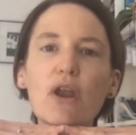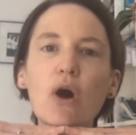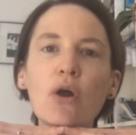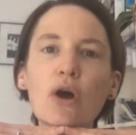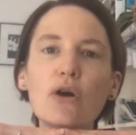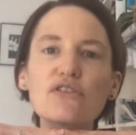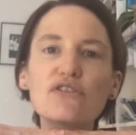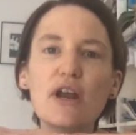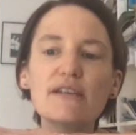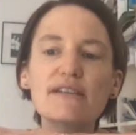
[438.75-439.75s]
on our
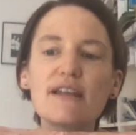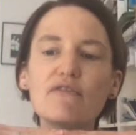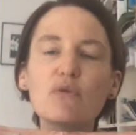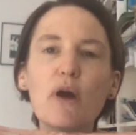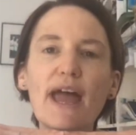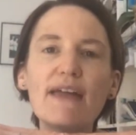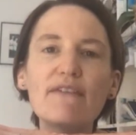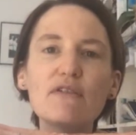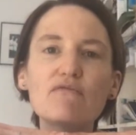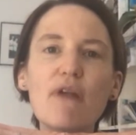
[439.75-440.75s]
stress level where if
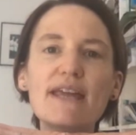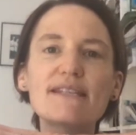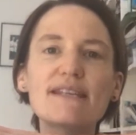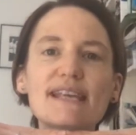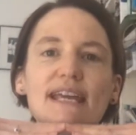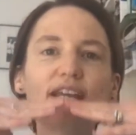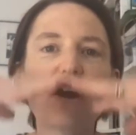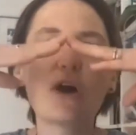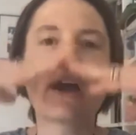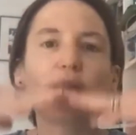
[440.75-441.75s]
it raises any
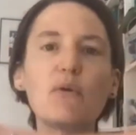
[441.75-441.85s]
higher,